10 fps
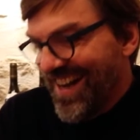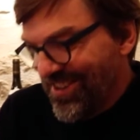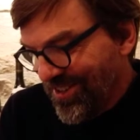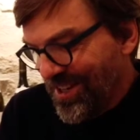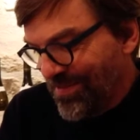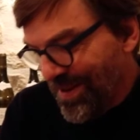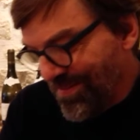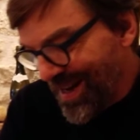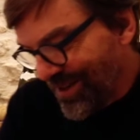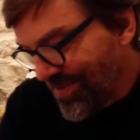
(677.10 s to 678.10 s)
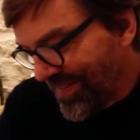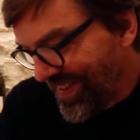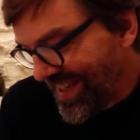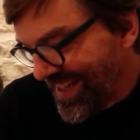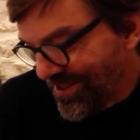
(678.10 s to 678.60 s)
Are you coming back one
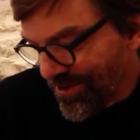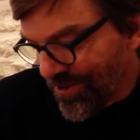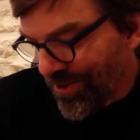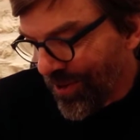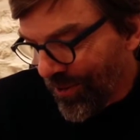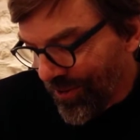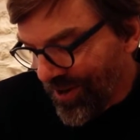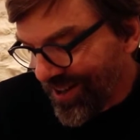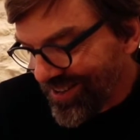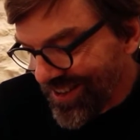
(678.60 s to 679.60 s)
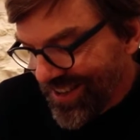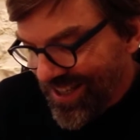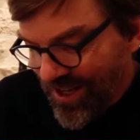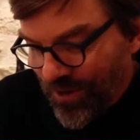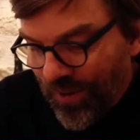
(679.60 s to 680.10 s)
day or not?
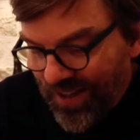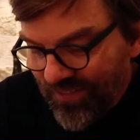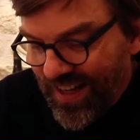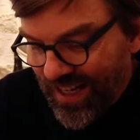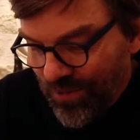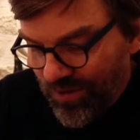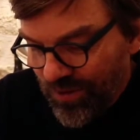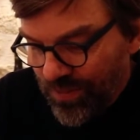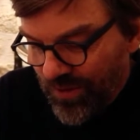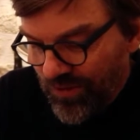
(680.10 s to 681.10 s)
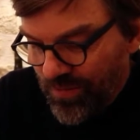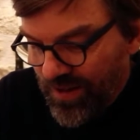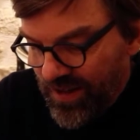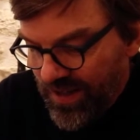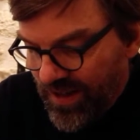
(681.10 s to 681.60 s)
Knowing that I was supposed to
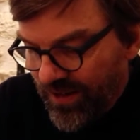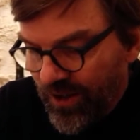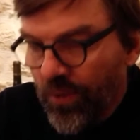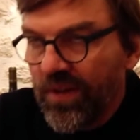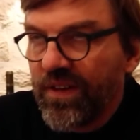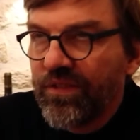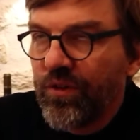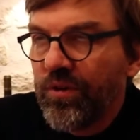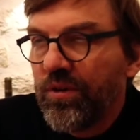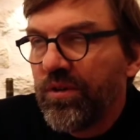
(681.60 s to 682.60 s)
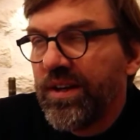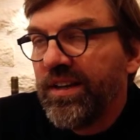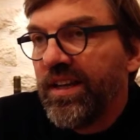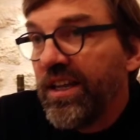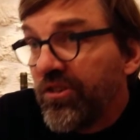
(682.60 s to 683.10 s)
be going there for
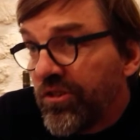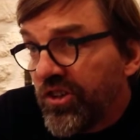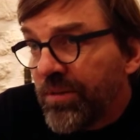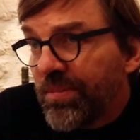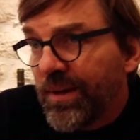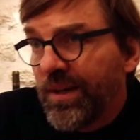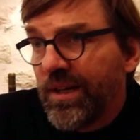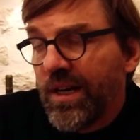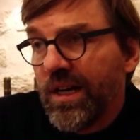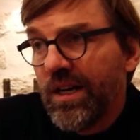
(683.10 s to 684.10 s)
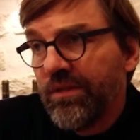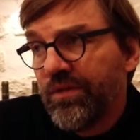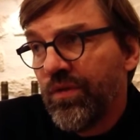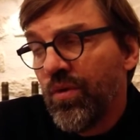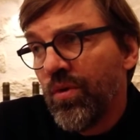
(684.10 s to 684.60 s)
an internship
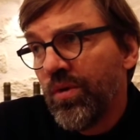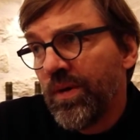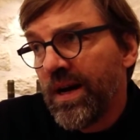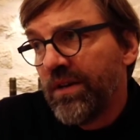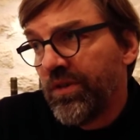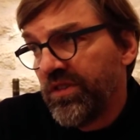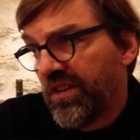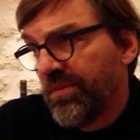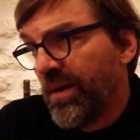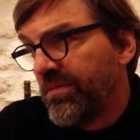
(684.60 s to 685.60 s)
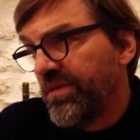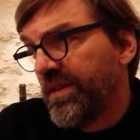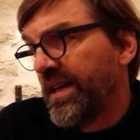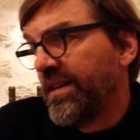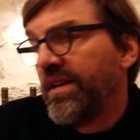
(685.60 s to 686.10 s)
for 6 months,
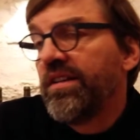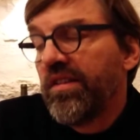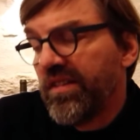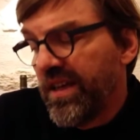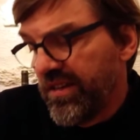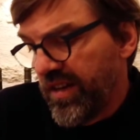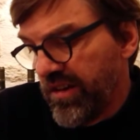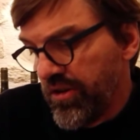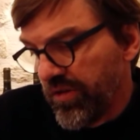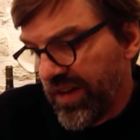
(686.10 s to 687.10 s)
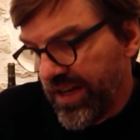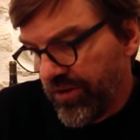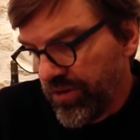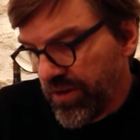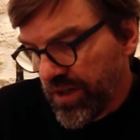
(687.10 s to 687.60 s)
and as I said, 10 years
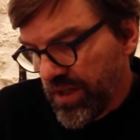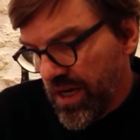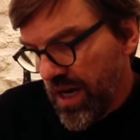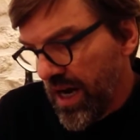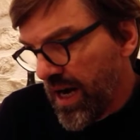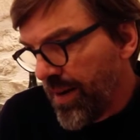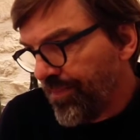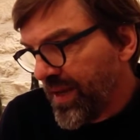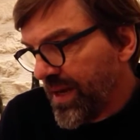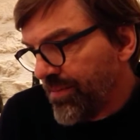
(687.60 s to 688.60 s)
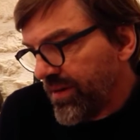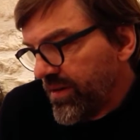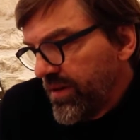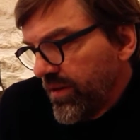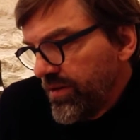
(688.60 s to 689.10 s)
later. But
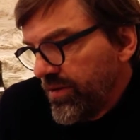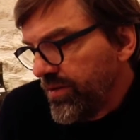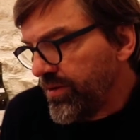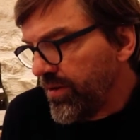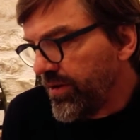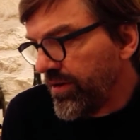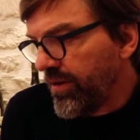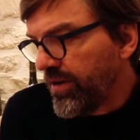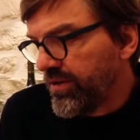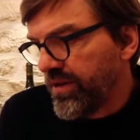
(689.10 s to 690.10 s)
you learn a lot.